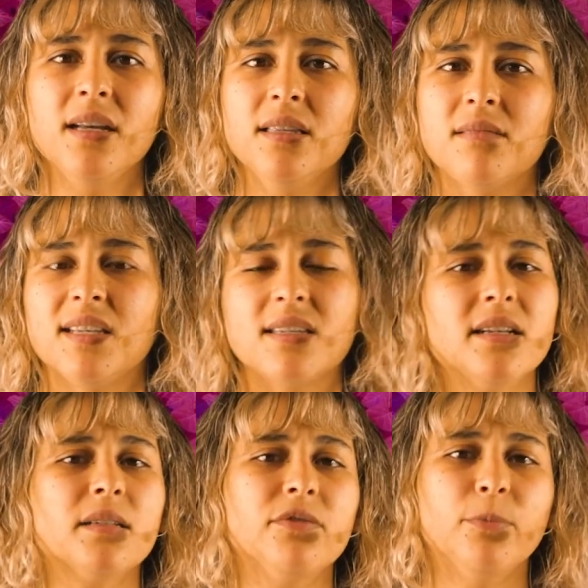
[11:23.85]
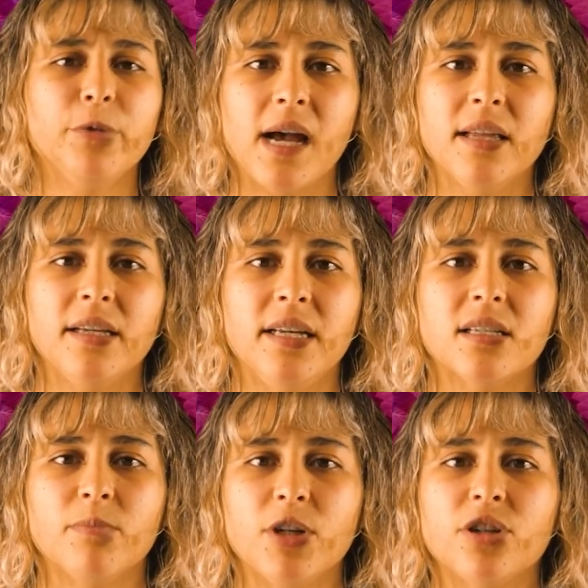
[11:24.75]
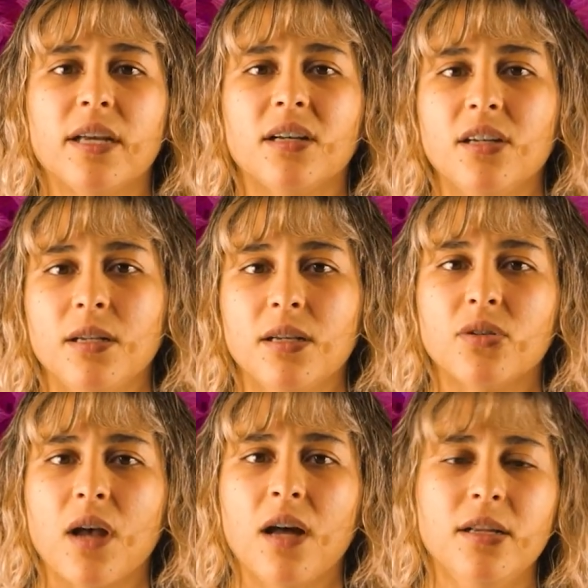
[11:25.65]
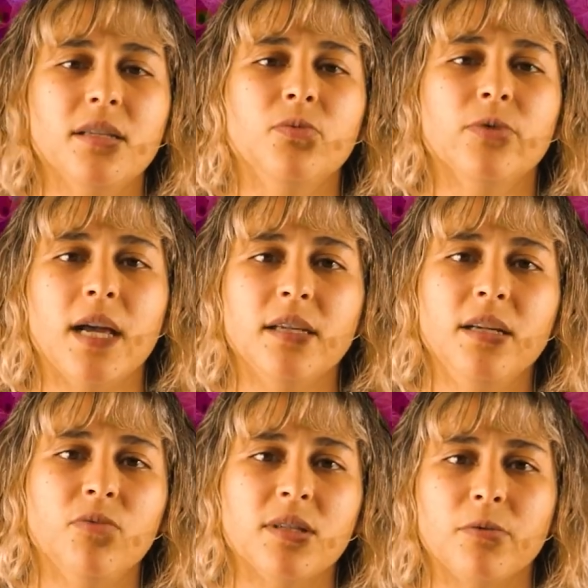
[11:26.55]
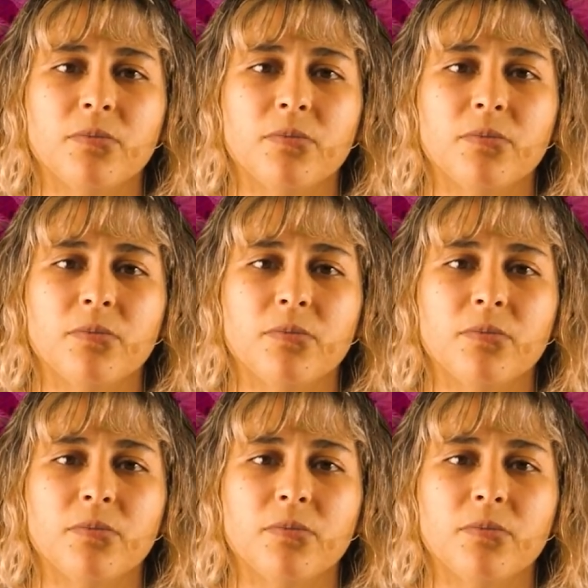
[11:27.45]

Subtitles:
to disconnect from reality as much as I could, because honestly, reality was a